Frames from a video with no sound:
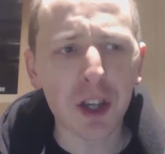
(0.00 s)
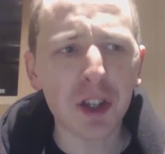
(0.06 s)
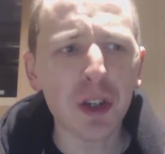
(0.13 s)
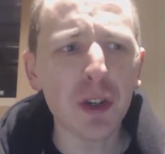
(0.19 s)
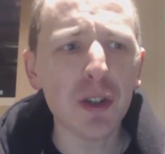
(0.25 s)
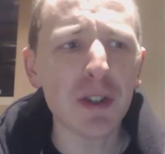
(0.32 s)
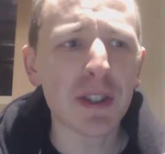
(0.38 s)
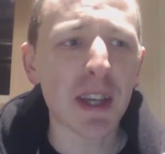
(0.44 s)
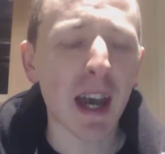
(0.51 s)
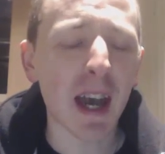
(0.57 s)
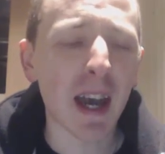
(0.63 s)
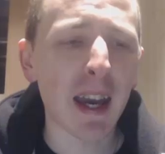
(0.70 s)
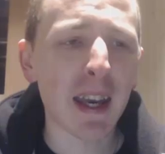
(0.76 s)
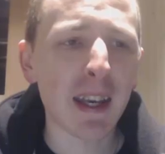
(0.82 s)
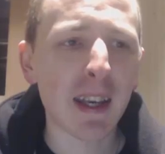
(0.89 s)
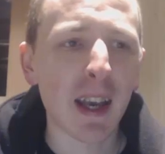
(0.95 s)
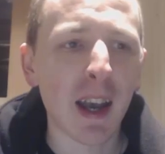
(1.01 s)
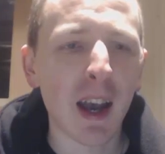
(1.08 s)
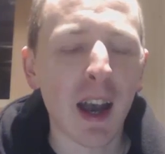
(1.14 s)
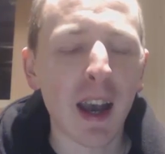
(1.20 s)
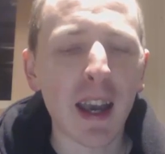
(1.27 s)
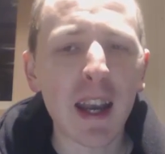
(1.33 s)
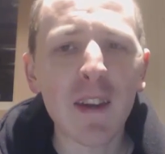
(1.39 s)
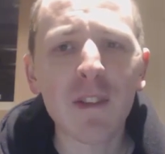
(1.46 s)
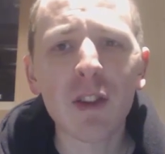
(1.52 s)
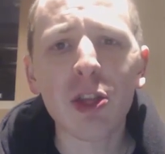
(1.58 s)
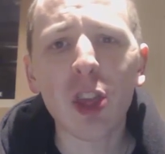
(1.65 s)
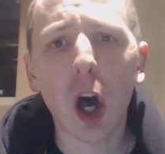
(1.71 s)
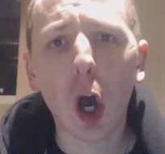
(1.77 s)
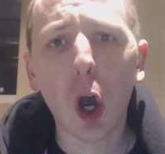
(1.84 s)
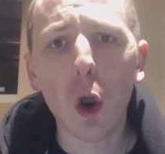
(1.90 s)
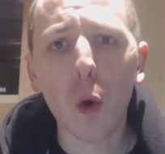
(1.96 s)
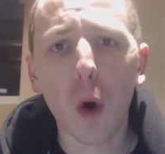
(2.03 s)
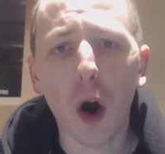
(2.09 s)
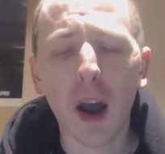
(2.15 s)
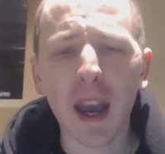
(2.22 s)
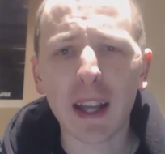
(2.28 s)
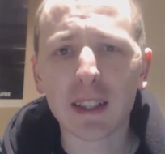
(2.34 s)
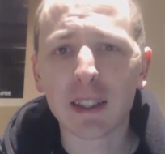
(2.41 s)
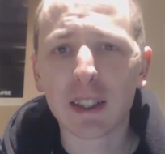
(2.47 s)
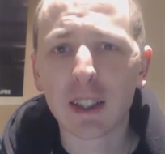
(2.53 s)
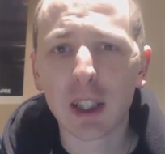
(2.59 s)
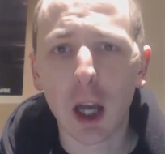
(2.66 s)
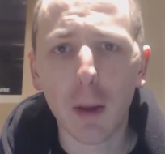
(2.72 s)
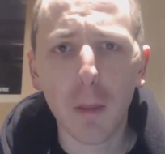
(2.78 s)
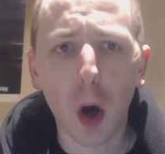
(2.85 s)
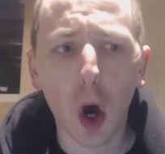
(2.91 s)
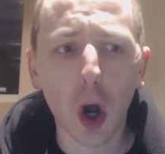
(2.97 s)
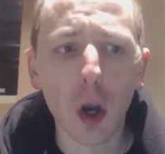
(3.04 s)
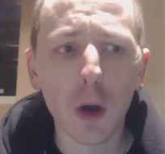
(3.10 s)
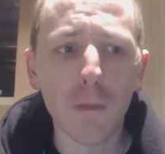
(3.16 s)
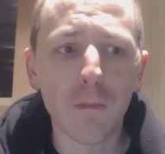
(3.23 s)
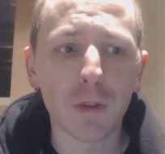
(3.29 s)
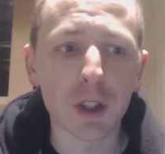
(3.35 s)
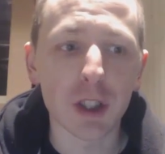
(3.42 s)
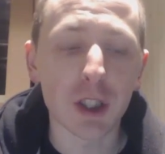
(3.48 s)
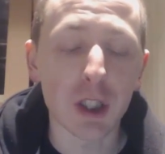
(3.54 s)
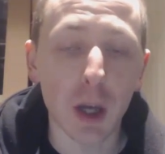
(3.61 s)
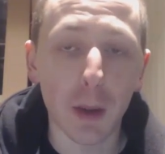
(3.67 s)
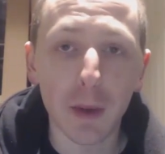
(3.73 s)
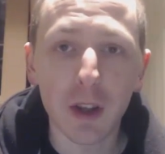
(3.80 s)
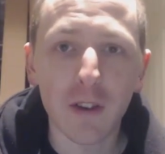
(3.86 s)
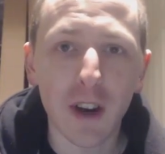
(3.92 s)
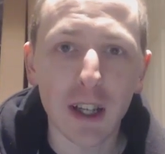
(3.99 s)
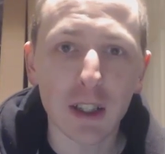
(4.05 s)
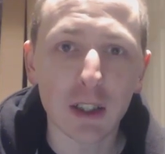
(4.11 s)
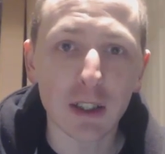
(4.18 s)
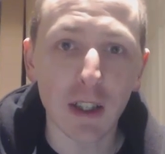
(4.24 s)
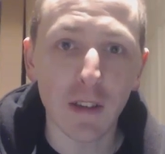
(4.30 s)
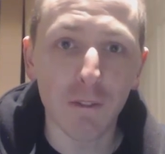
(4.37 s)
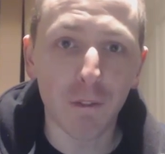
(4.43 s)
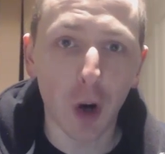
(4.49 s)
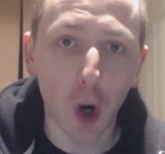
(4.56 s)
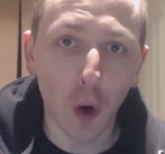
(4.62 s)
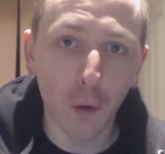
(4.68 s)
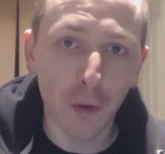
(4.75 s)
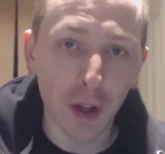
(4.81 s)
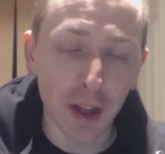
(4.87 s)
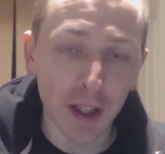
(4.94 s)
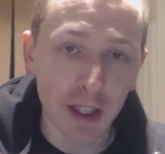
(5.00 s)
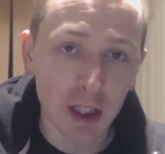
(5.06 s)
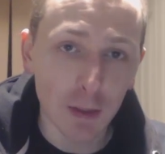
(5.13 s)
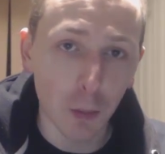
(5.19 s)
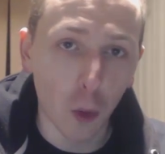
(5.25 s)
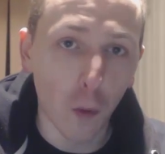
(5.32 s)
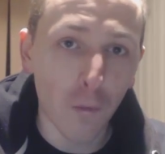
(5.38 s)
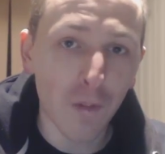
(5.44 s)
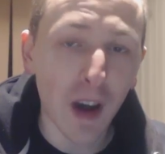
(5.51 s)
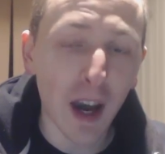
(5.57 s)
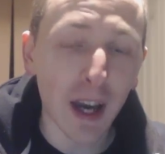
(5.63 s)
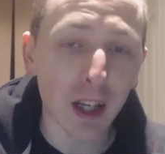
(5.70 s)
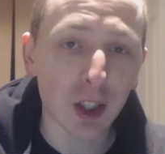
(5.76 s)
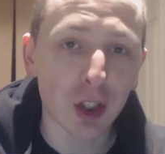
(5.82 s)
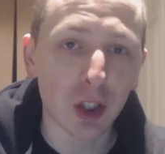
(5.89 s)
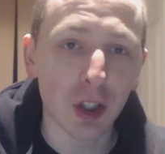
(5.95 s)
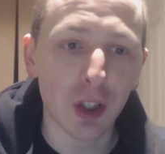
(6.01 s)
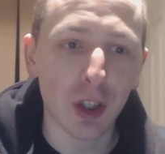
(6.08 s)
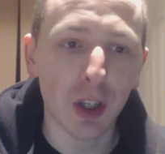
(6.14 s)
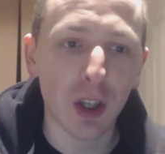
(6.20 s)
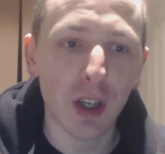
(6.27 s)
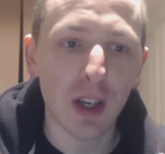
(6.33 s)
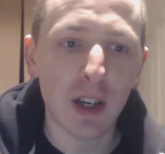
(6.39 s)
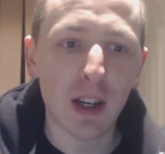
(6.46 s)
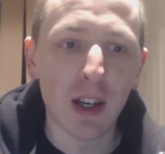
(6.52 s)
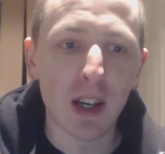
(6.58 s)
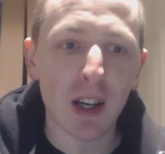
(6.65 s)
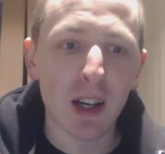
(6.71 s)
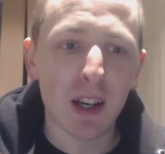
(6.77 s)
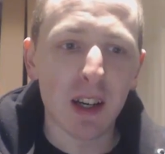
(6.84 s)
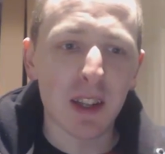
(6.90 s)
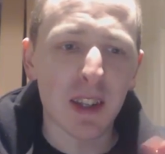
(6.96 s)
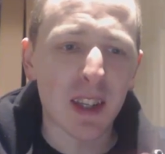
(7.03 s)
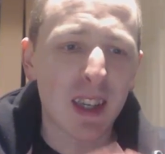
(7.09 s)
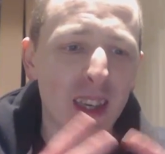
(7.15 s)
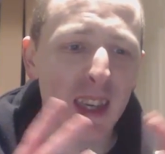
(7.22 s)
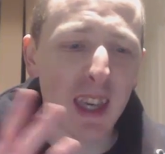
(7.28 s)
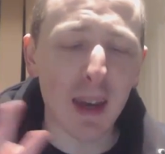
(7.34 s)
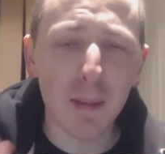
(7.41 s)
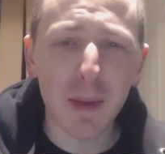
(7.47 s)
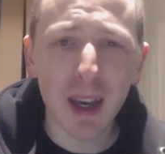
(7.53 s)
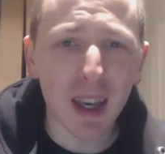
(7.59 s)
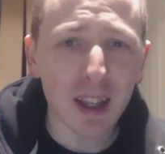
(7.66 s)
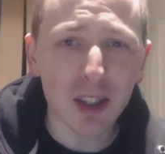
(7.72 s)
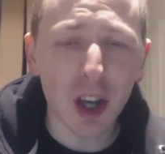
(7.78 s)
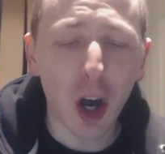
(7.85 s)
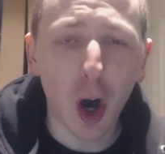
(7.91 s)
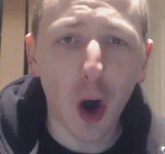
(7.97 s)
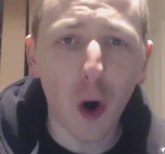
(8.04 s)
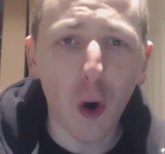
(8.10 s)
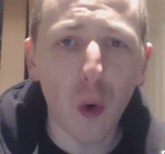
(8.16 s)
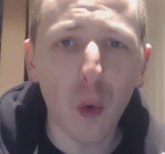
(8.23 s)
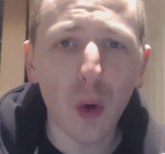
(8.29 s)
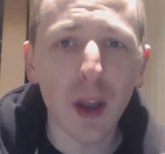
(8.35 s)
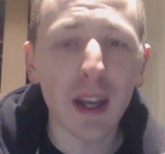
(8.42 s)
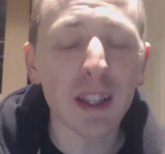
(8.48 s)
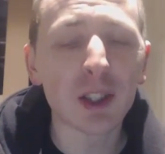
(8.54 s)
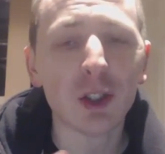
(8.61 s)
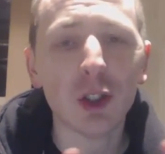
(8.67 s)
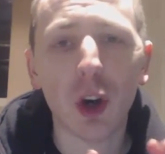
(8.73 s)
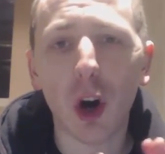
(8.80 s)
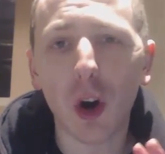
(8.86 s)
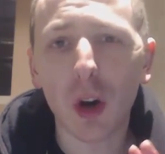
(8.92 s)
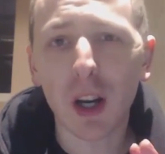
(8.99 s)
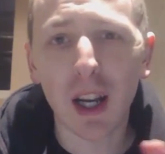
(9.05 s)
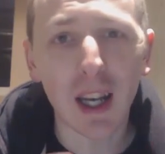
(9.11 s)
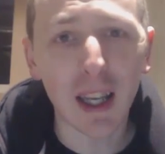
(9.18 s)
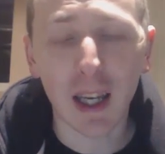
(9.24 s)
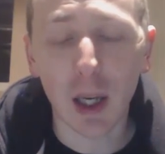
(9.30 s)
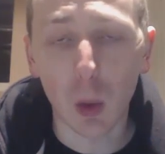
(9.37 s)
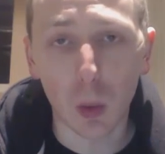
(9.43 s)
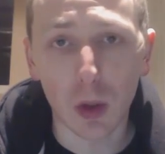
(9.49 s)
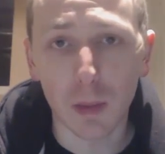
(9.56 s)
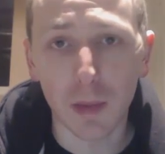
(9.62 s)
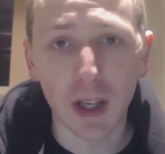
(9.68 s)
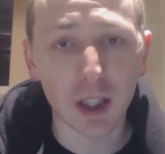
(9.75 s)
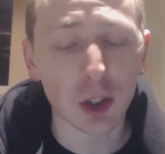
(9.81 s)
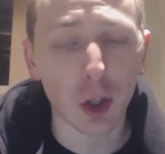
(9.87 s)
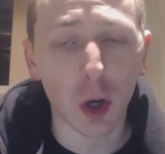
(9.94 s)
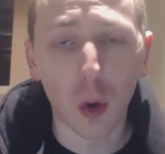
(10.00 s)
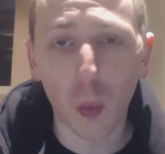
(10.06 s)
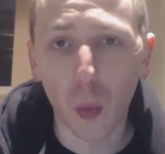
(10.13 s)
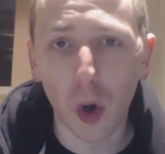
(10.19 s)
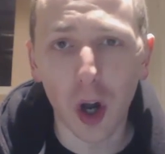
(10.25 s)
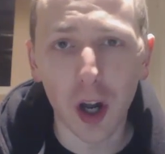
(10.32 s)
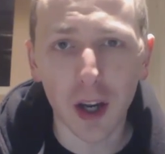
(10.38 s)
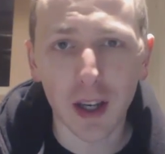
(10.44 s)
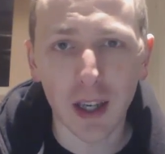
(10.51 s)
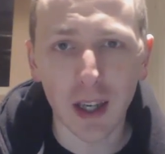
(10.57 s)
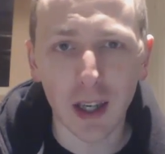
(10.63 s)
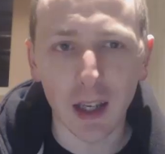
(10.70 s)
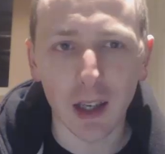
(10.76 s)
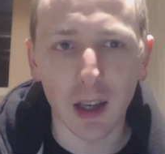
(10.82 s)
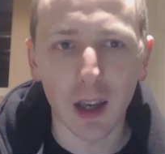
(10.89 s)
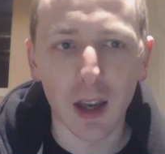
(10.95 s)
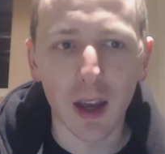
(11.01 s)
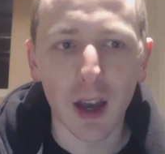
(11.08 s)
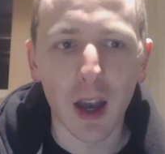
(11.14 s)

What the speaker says: A New Day, even though I had some hope for some of the wrestlers involved in this small faction, the gimmick as a whole is not clicking with me. It's not working.